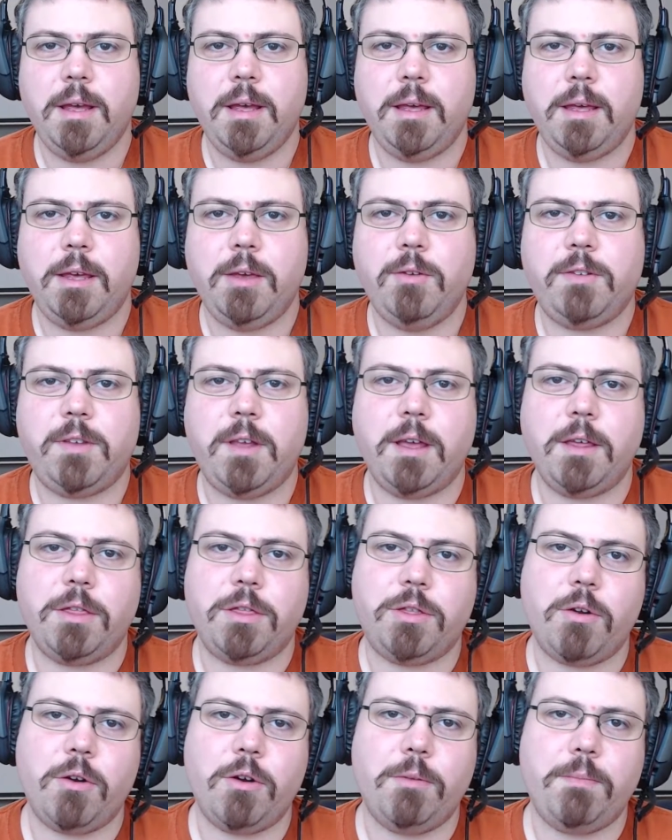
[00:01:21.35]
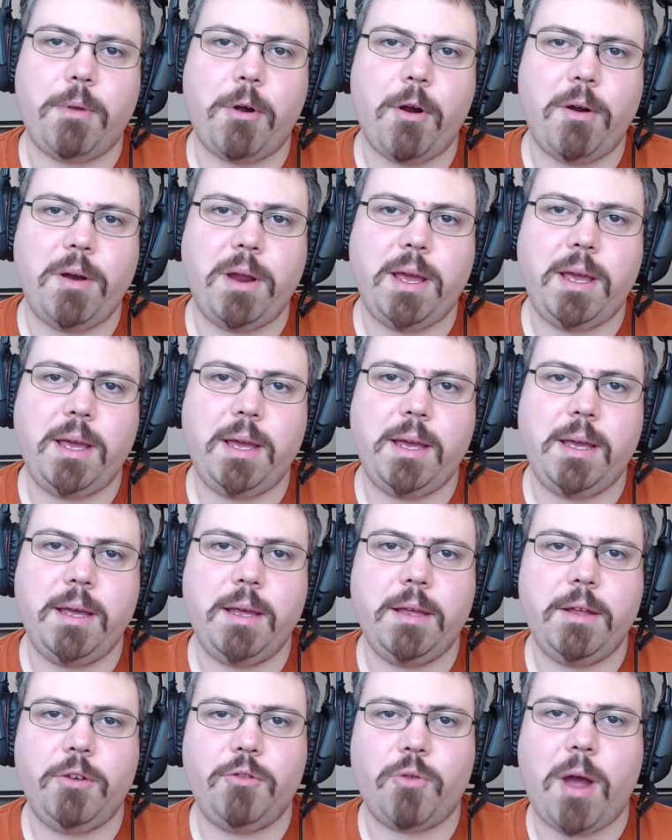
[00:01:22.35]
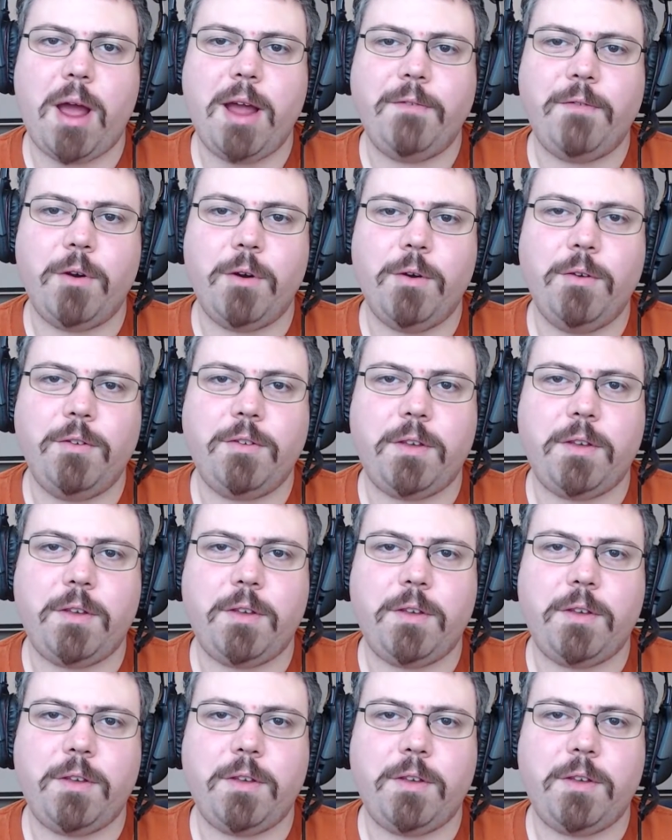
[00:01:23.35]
using third-party drivers.